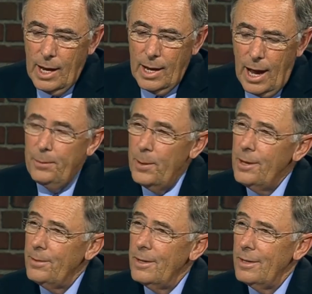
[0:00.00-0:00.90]
I
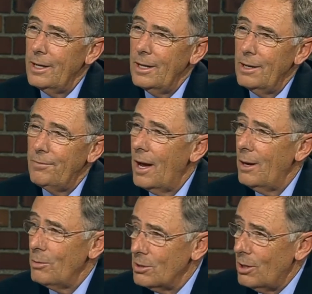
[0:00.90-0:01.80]
think that if
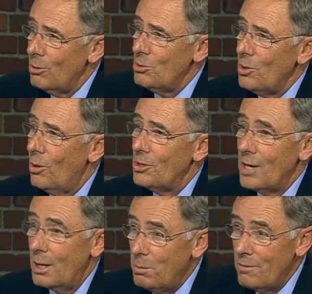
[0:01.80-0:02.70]
I was Coach
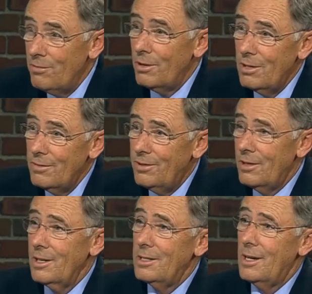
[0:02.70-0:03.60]
Solich, I'd be very,
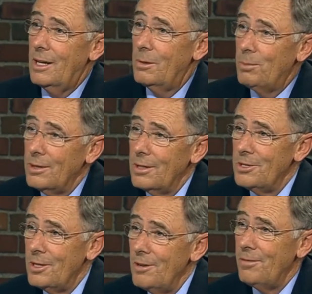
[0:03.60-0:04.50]
very excited about
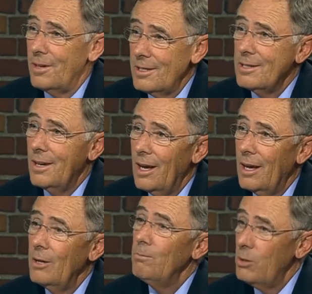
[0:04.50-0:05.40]
this defense.
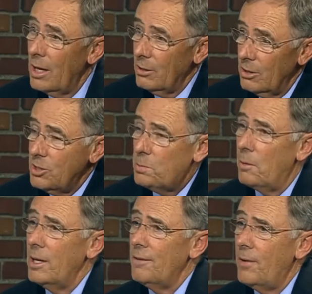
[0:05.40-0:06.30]
You had a good
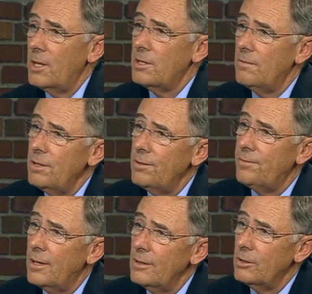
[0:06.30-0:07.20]
spring defensively, you
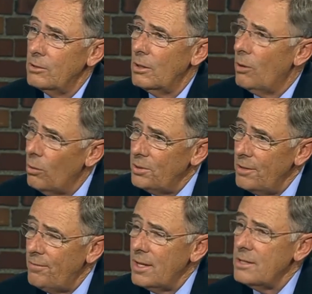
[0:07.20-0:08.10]
felt, the whole
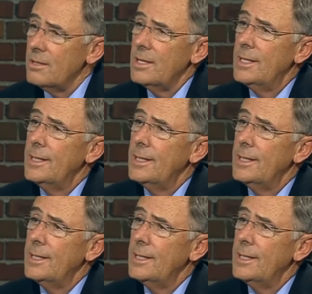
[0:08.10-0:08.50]
defense?